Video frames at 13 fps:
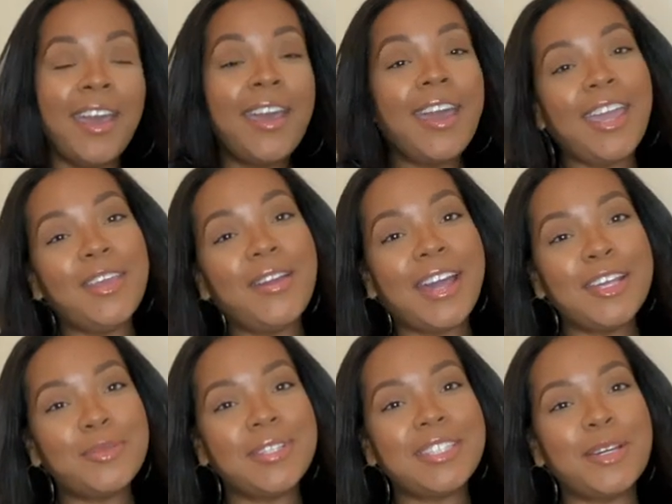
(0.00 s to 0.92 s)
Hey you
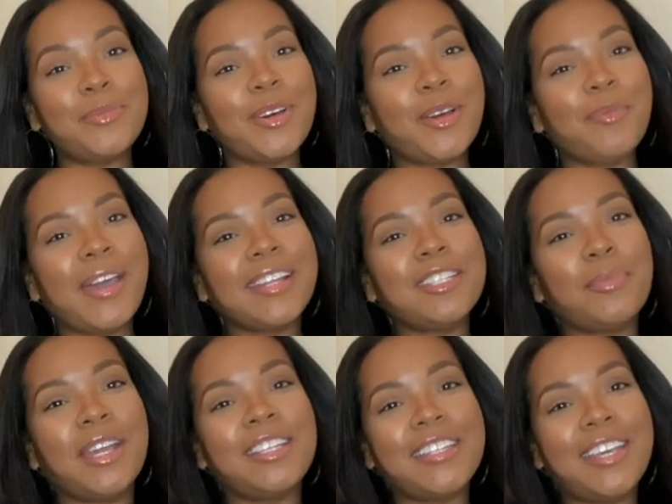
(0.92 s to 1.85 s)
guys, what's up? Welcome back to
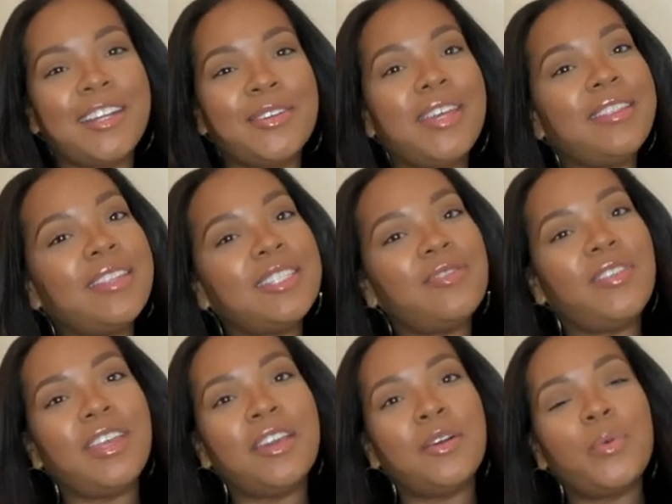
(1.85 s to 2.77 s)
my channel. In this
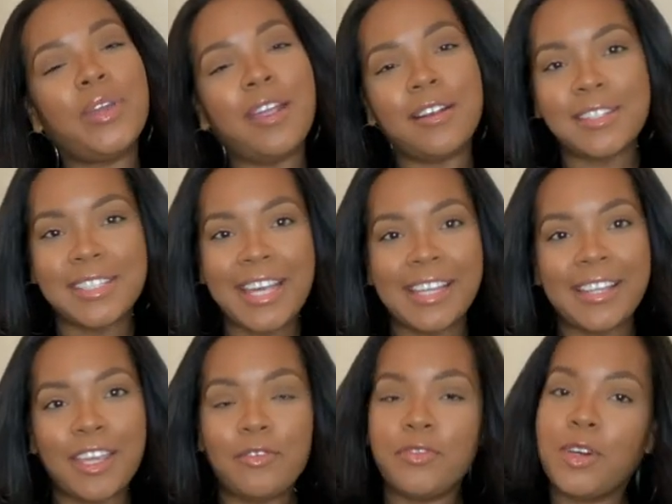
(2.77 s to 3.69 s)
video, we are
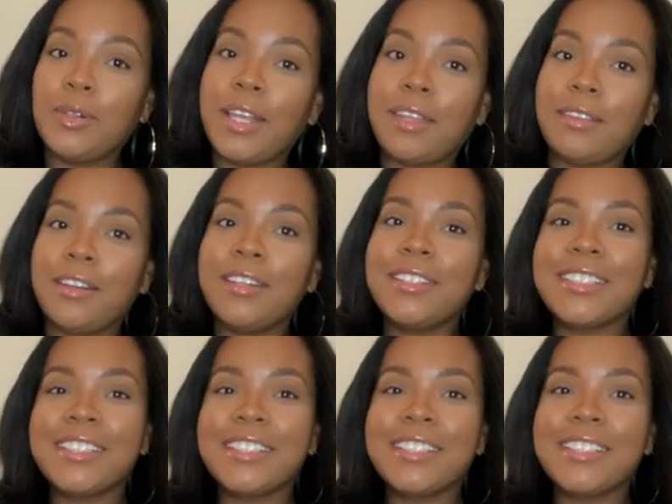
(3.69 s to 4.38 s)
styling faux leather.